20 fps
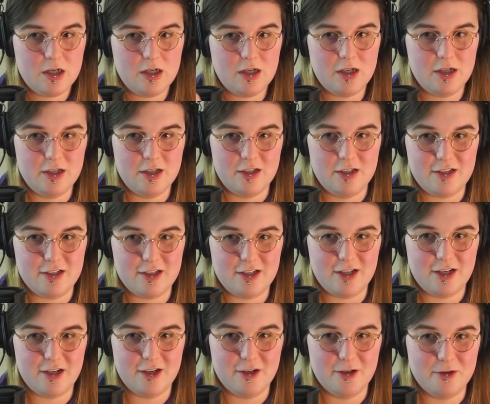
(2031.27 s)
uh you
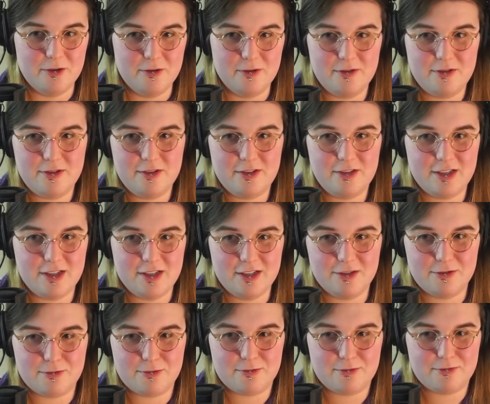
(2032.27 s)
know uh
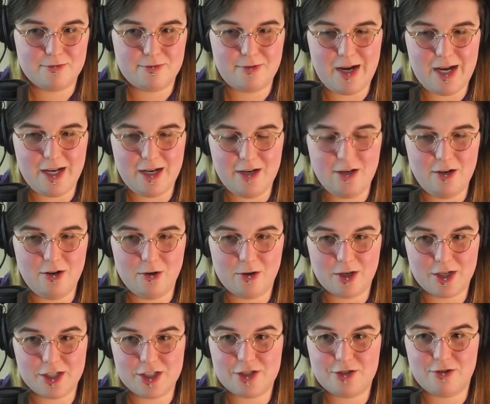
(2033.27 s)
red
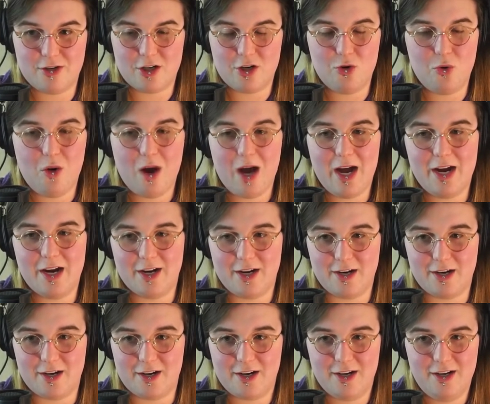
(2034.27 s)
orchestra
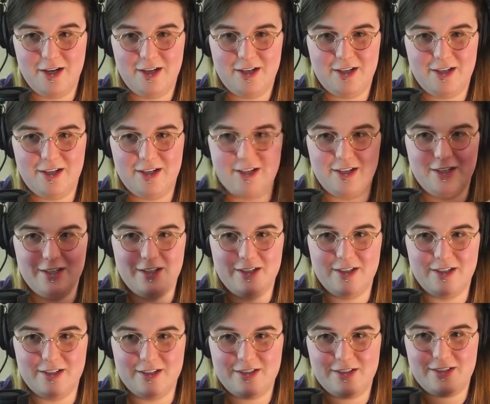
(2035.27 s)
choir
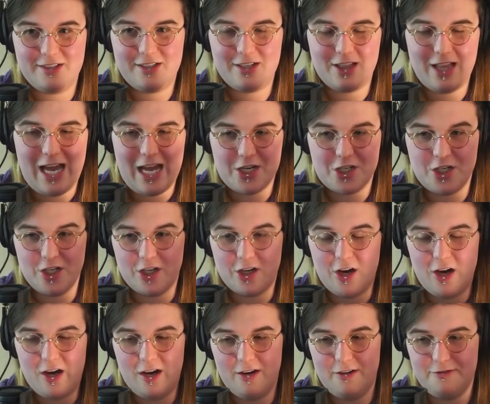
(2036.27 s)
uh
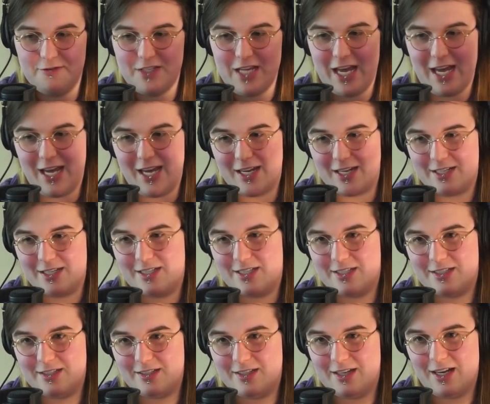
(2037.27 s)
Kalashnikov
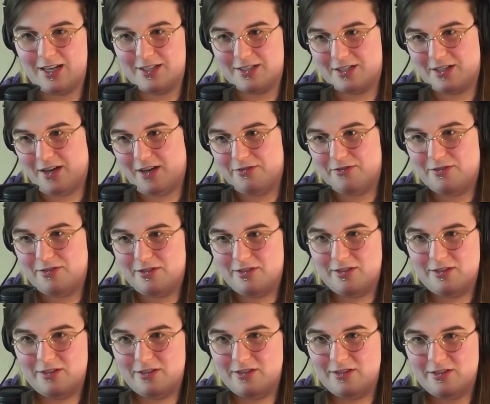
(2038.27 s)
tanks kind of stuff.
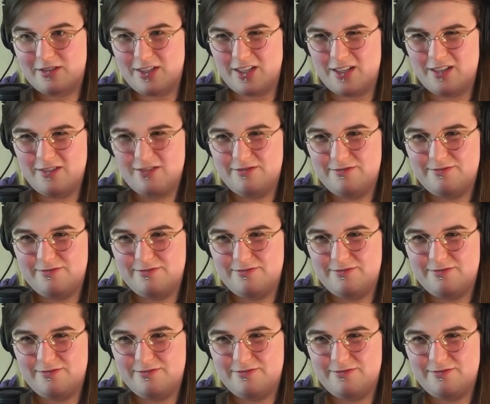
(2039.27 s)
You know?